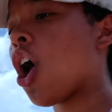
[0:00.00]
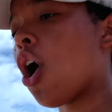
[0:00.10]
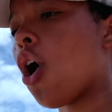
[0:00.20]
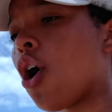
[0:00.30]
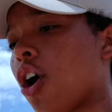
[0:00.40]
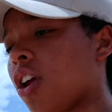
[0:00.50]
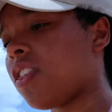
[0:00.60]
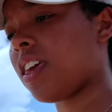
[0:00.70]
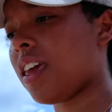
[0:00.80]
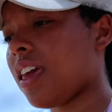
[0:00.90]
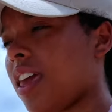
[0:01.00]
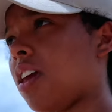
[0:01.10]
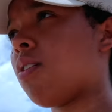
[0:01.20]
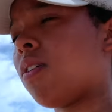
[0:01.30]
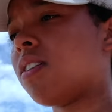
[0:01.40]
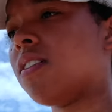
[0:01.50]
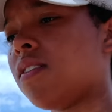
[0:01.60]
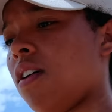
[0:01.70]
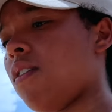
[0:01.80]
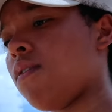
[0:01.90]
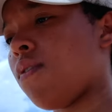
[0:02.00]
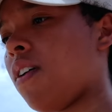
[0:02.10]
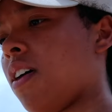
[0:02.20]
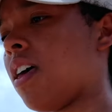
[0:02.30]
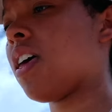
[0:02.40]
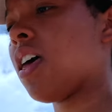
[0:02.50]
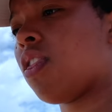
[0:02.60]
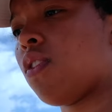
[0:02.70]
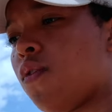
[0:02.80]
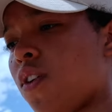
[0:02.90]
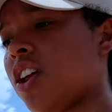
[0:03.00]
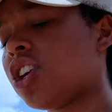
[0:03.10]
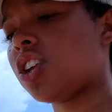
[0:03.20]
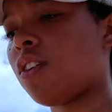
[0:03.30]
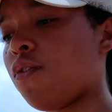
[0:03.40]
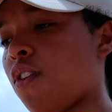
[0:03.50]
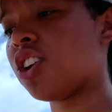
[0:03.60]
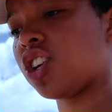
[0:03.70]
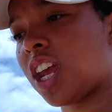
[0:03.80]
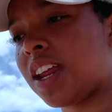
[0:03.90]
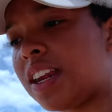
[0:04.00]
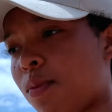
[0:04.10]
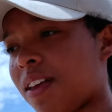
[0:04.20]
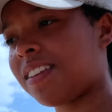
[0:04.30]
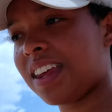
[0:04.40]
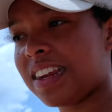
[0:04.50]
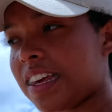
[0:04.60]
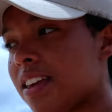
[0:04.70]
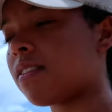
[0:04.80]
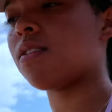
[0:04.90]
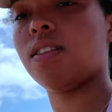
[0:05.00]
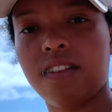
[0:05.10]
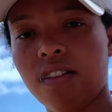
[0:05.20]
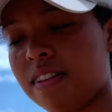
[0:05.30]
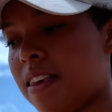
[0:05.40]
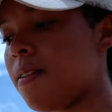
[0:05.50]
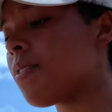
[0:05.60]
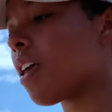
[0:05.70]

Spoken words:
are the iguanas of the French in West Indies, so Zazu.